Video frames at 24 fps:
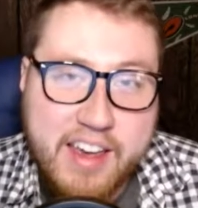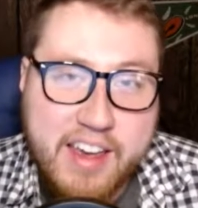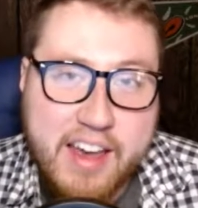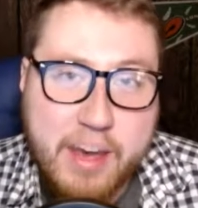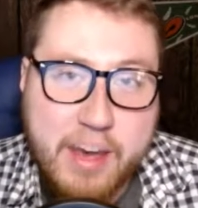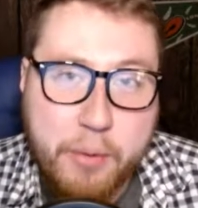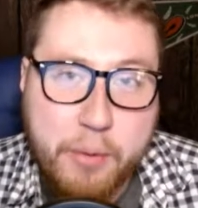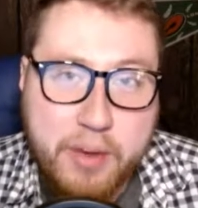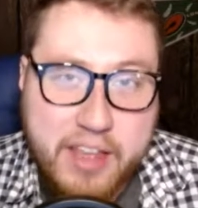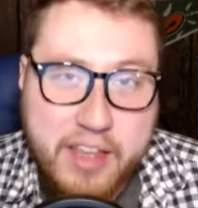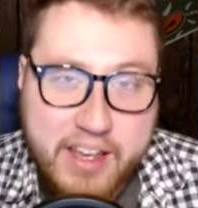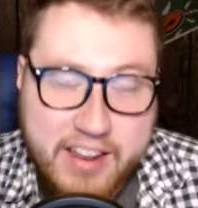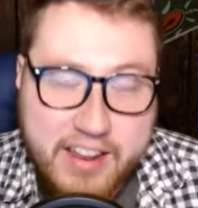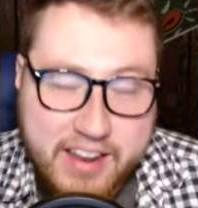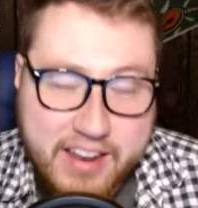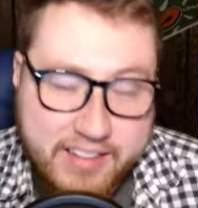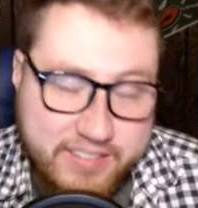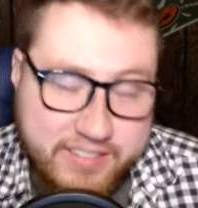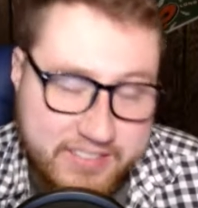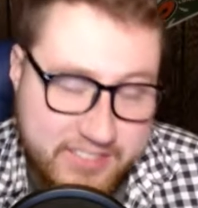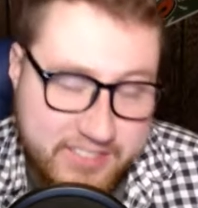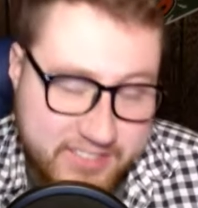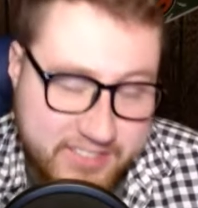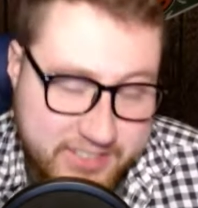We
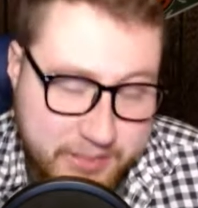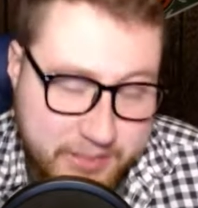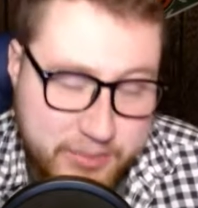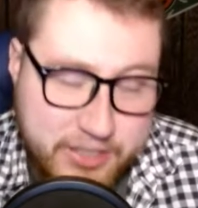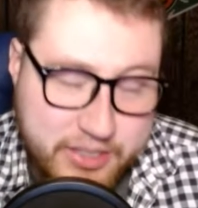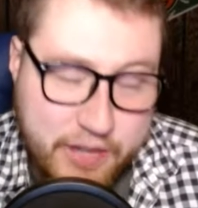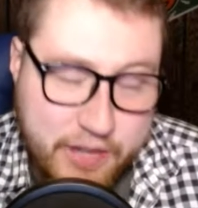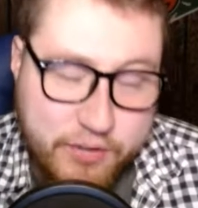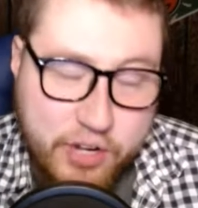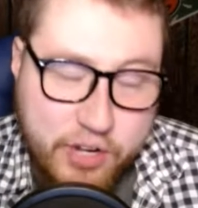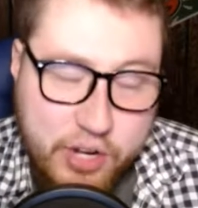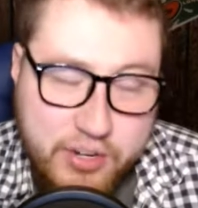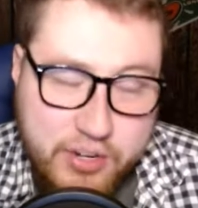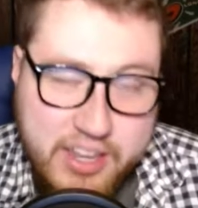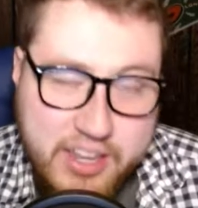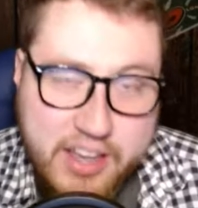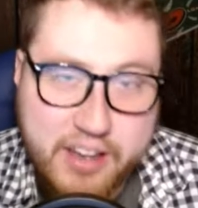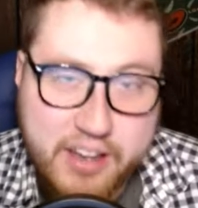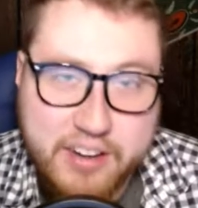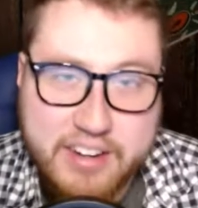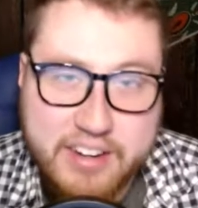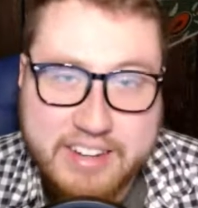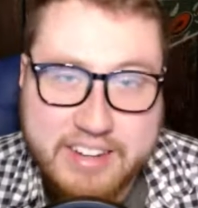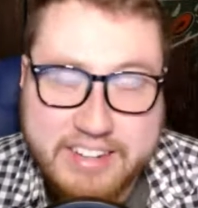had some stuff go
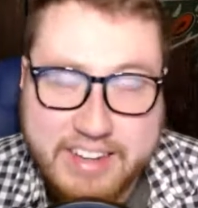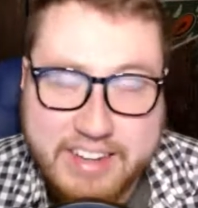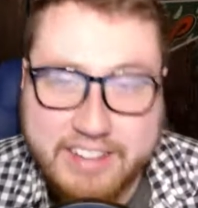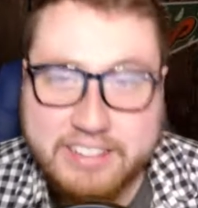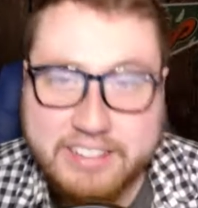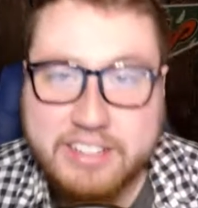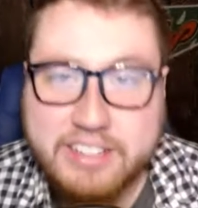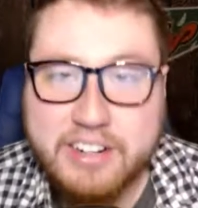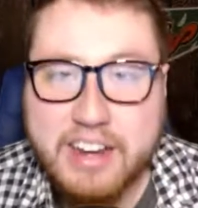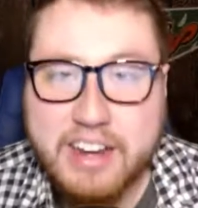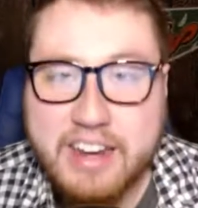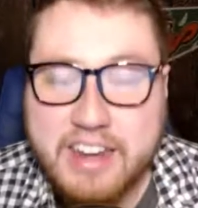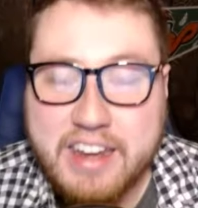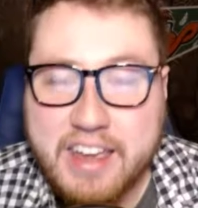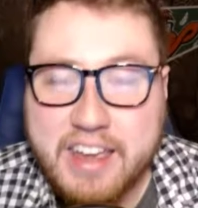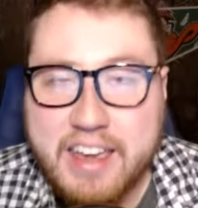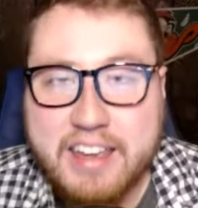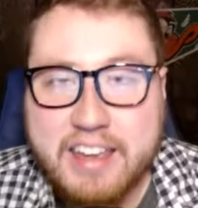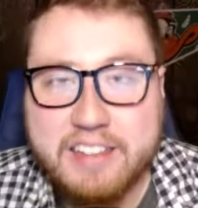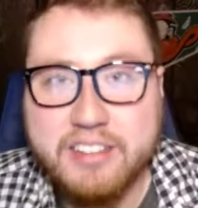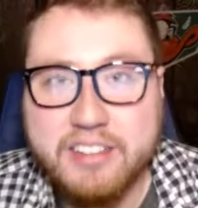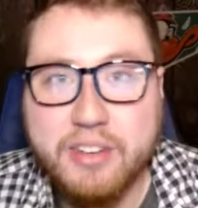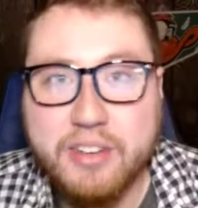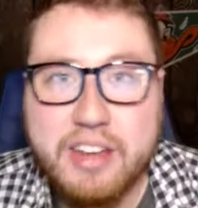down yesterday
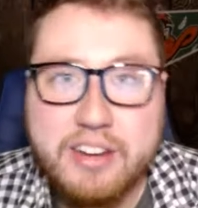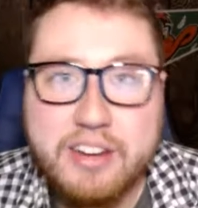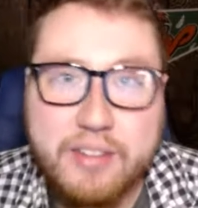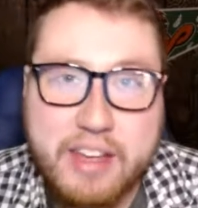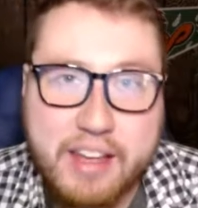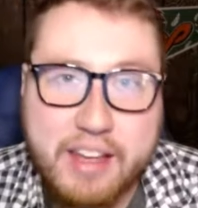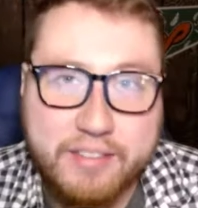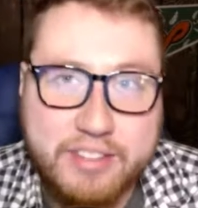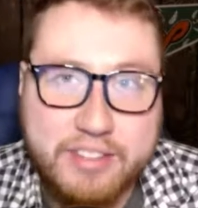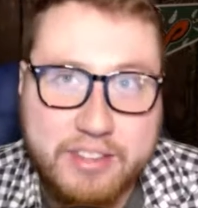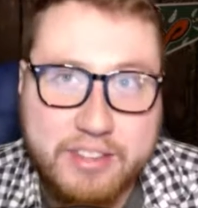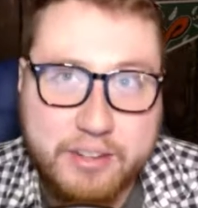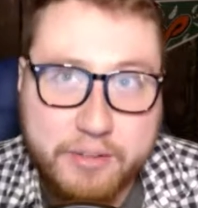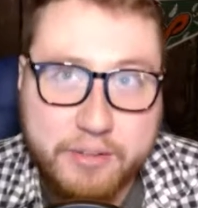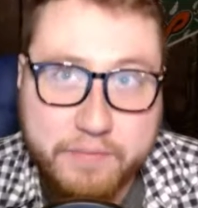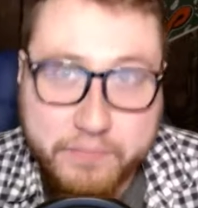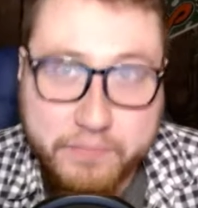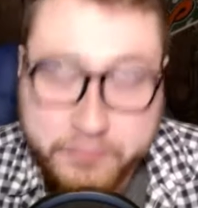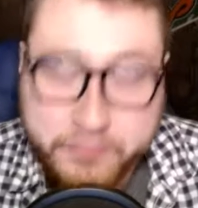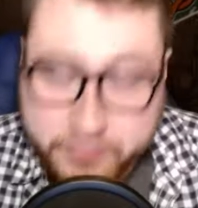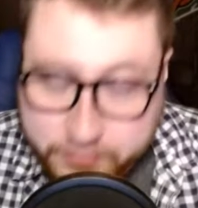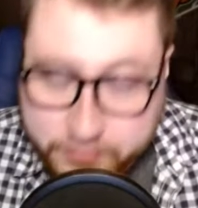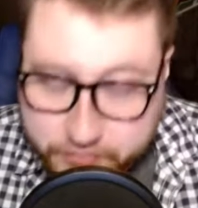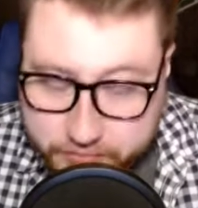night, so I do have to
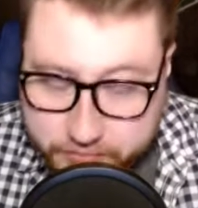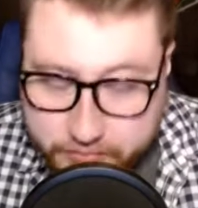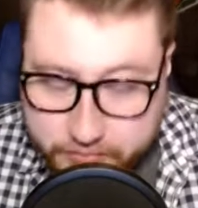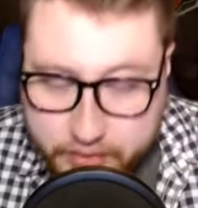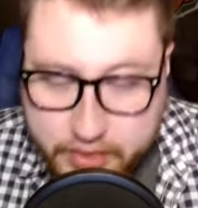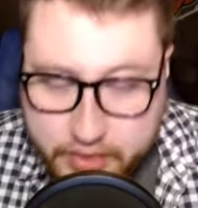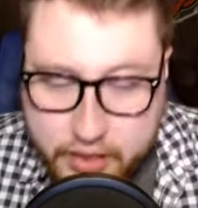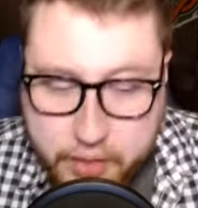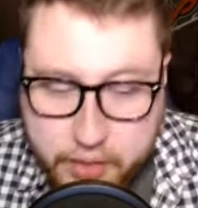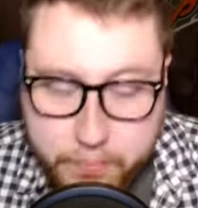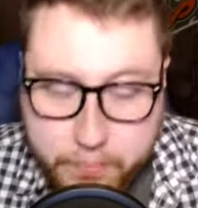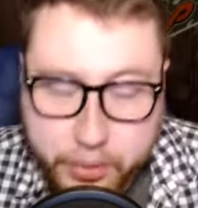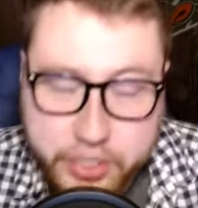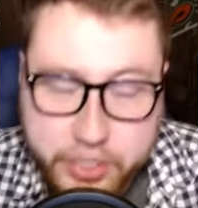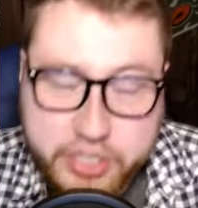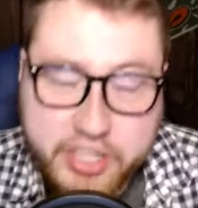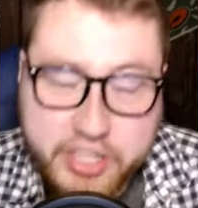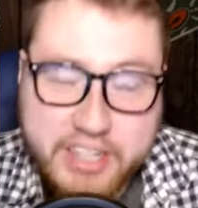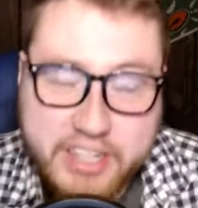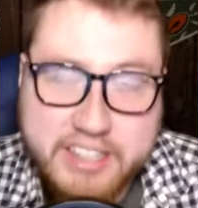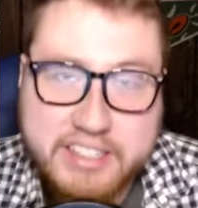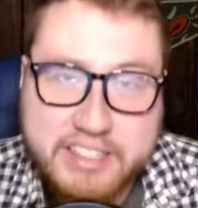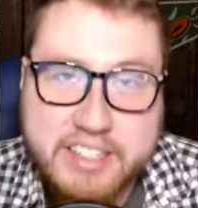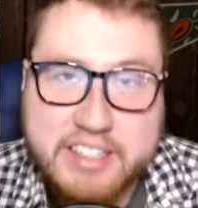push
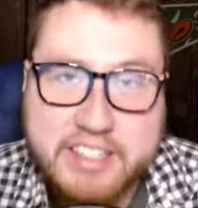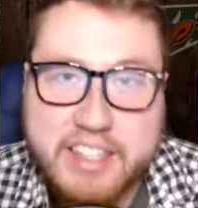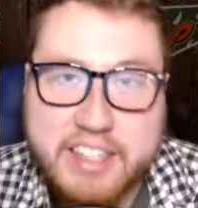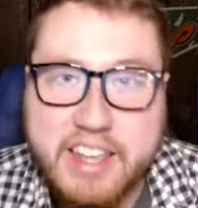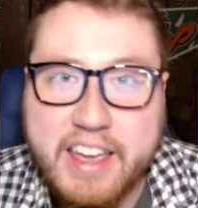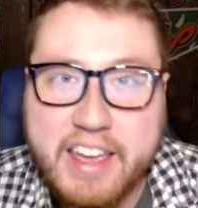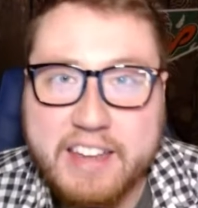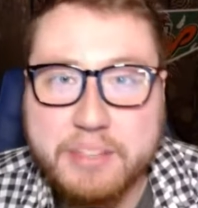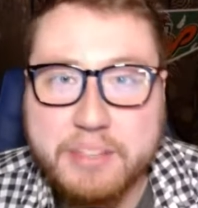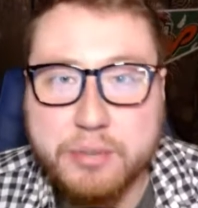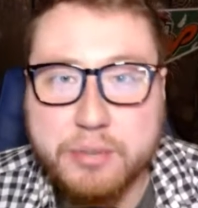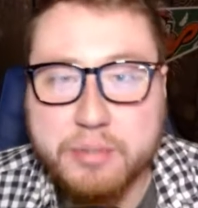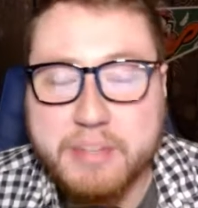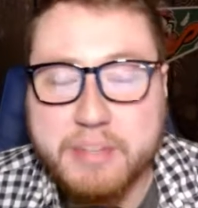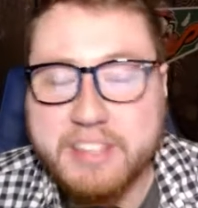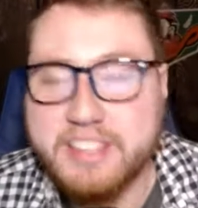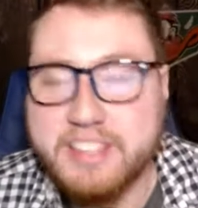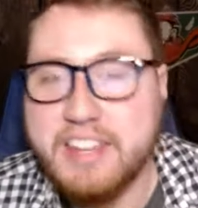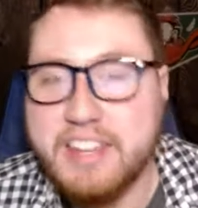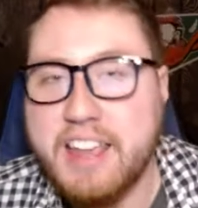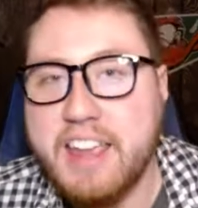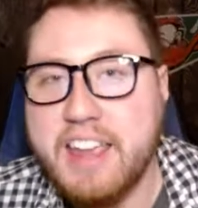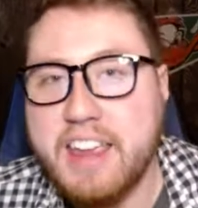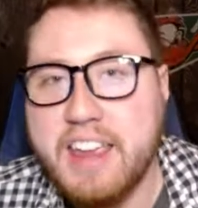things to today. So bring me
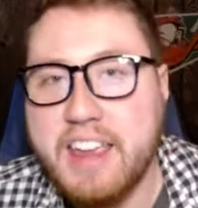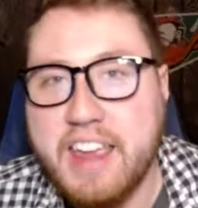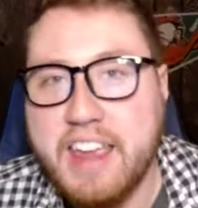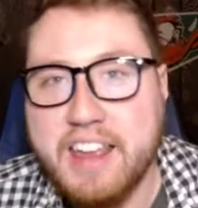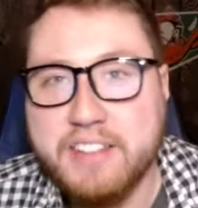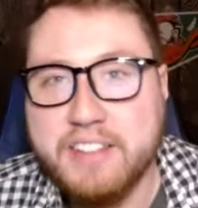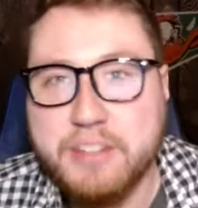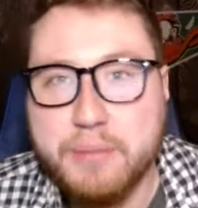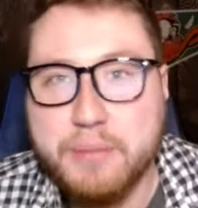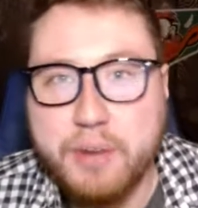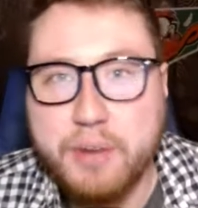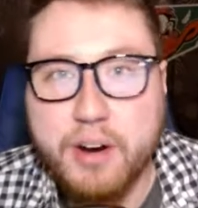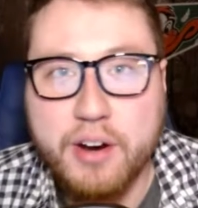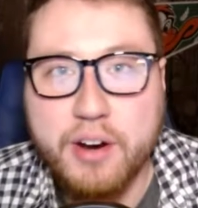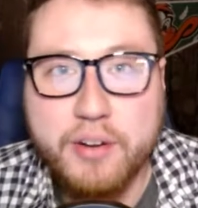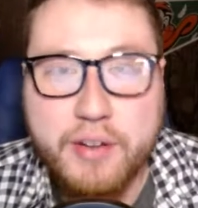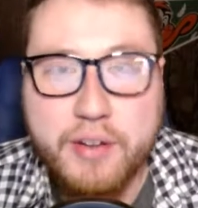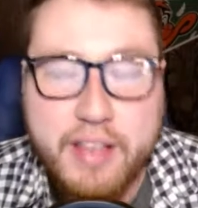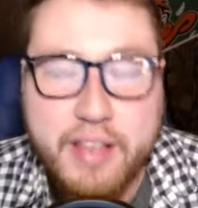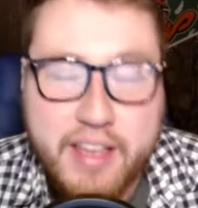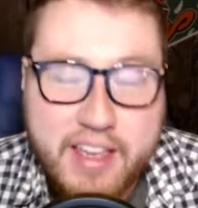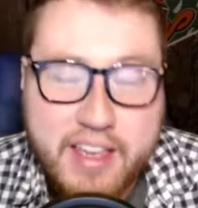today and tomorrow.